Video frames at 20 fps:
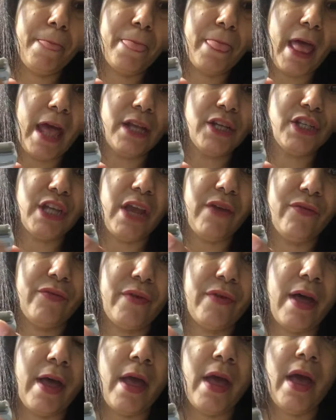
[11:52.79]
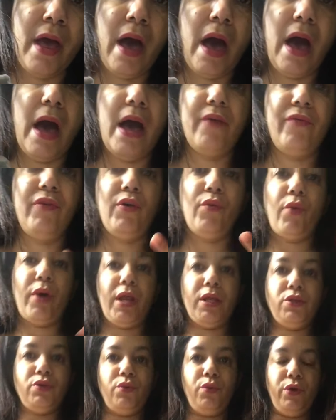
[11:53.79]
If you
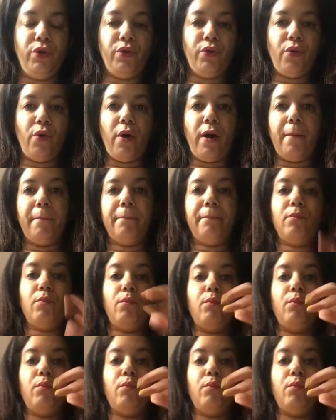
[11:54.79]
want to do your